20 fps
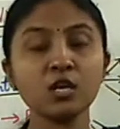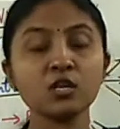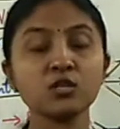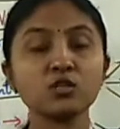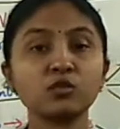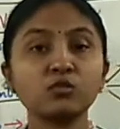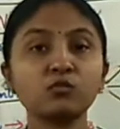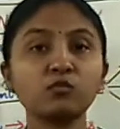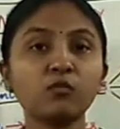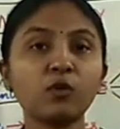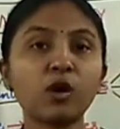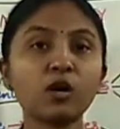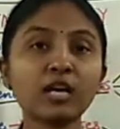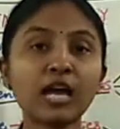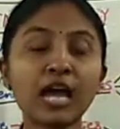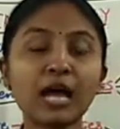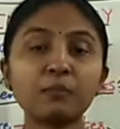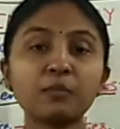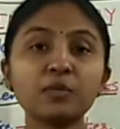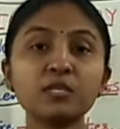So what
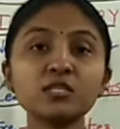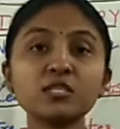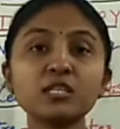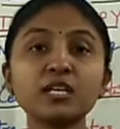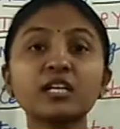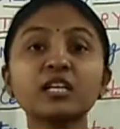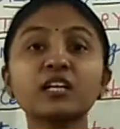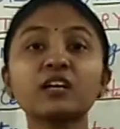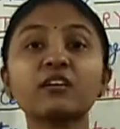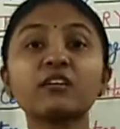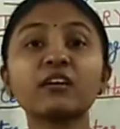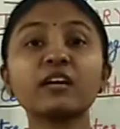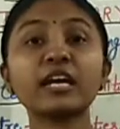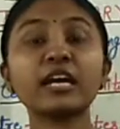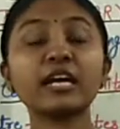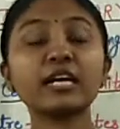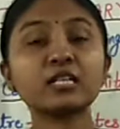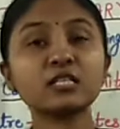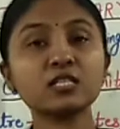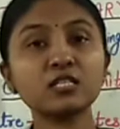happens? It
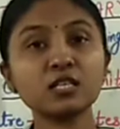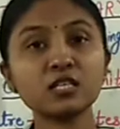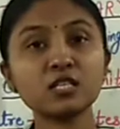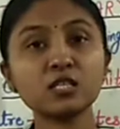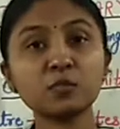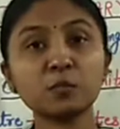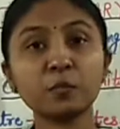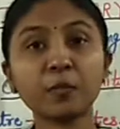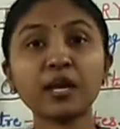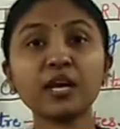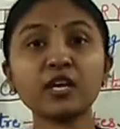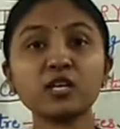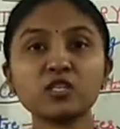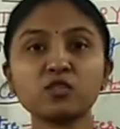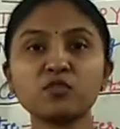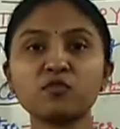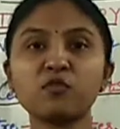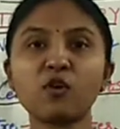creates the space